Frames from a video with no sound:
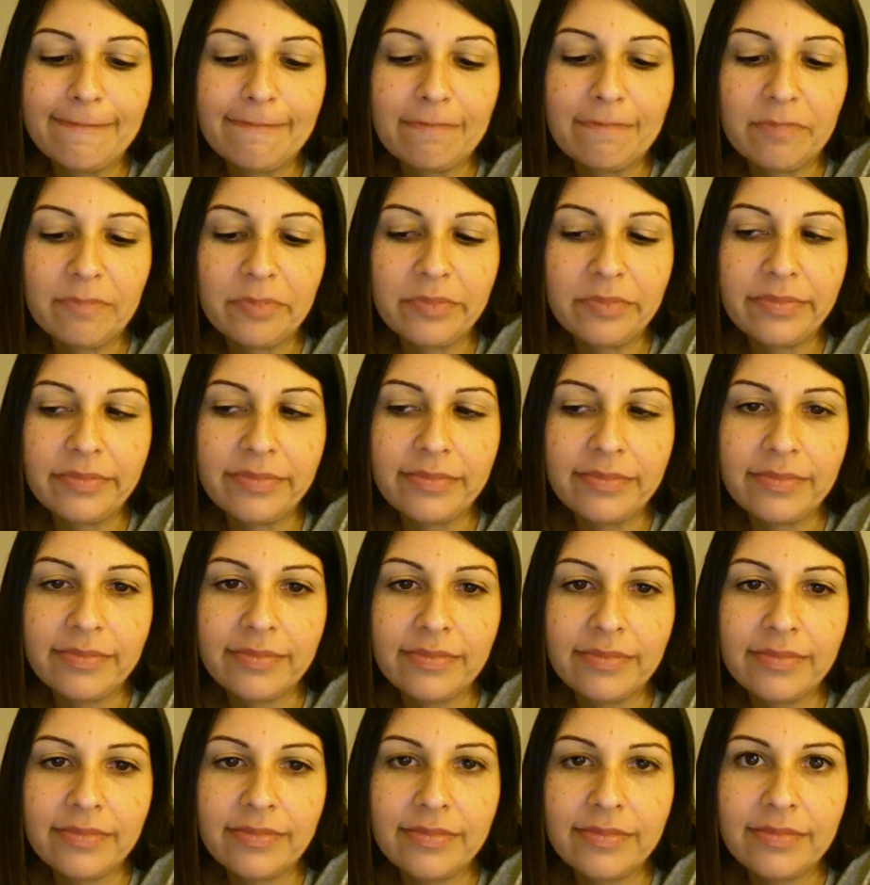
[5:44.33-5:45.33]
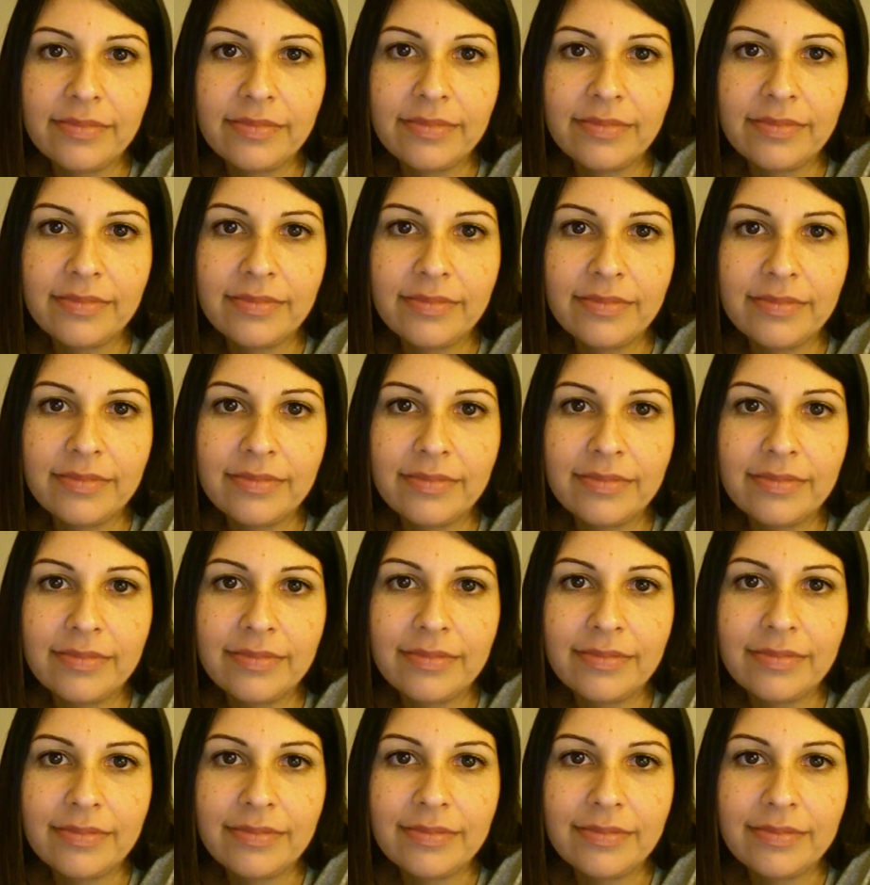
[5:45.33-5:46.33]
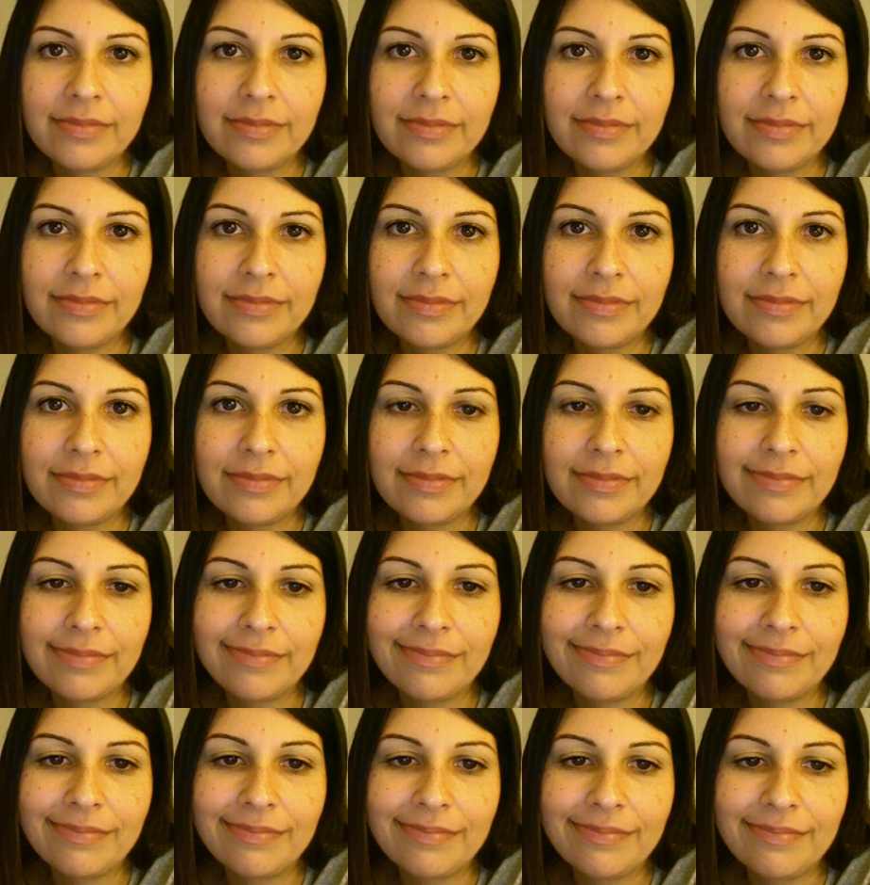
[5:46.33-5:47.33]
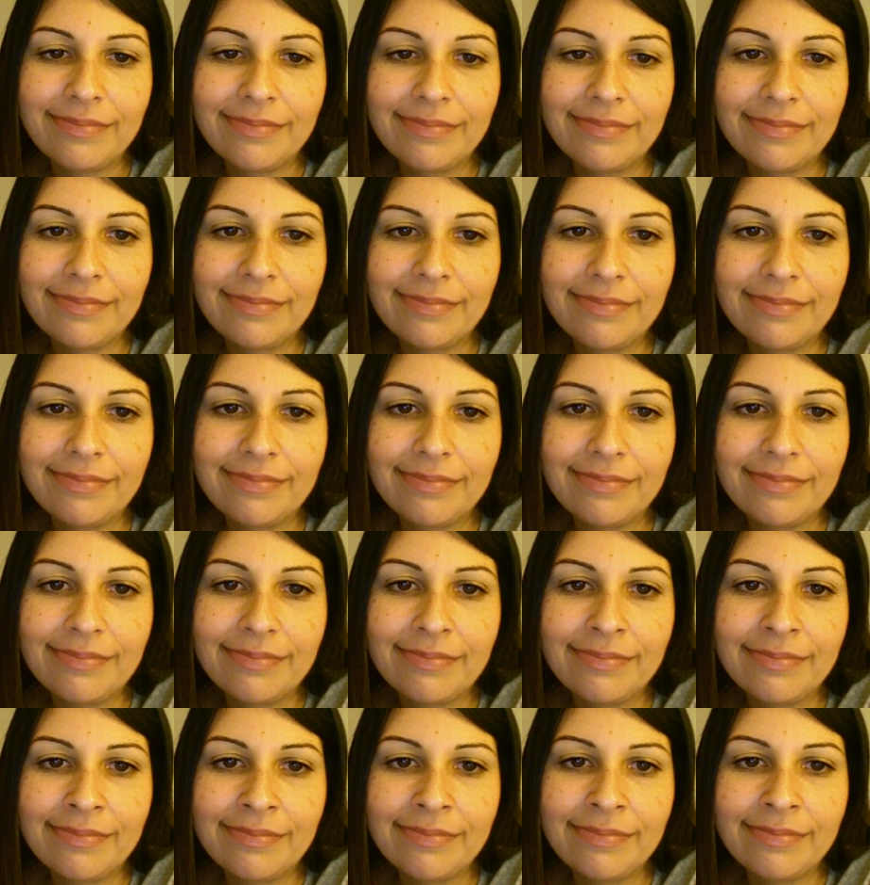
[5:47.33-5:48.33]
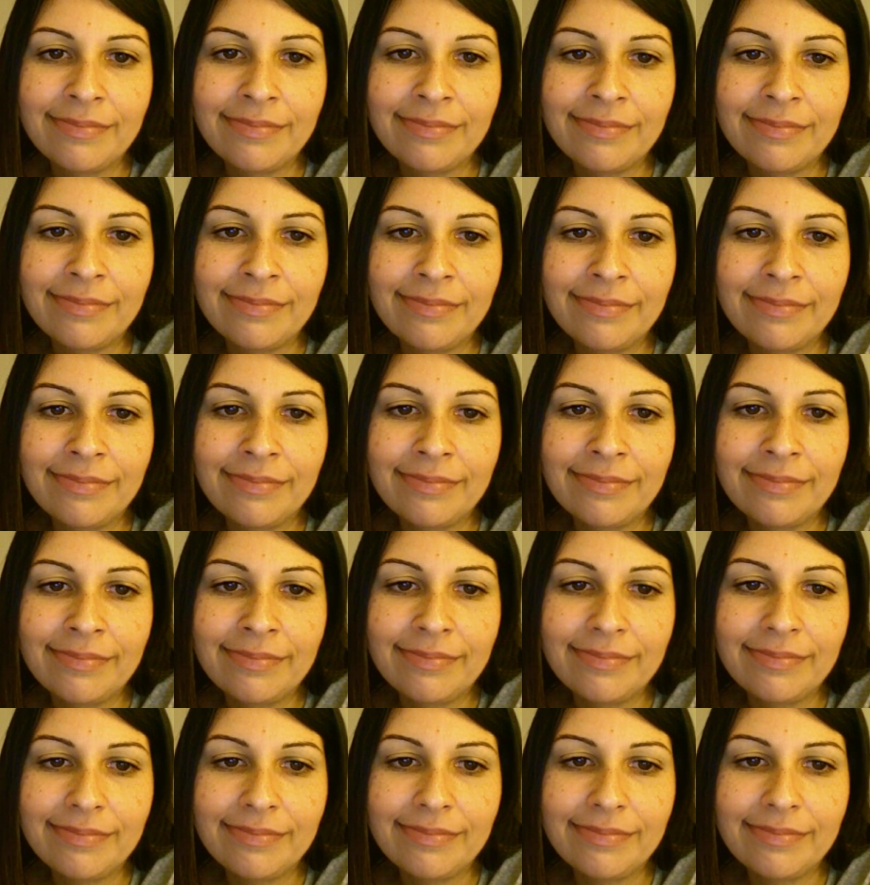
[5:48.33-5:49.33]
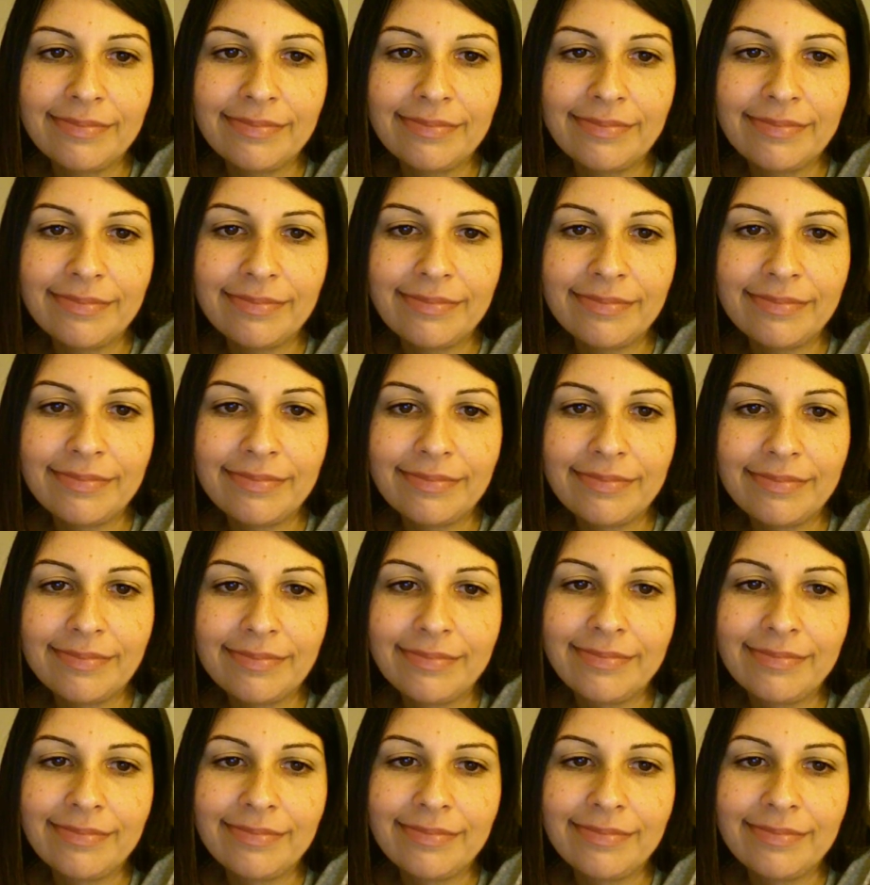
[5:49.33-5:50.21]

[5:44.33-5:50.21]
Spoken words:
(silence)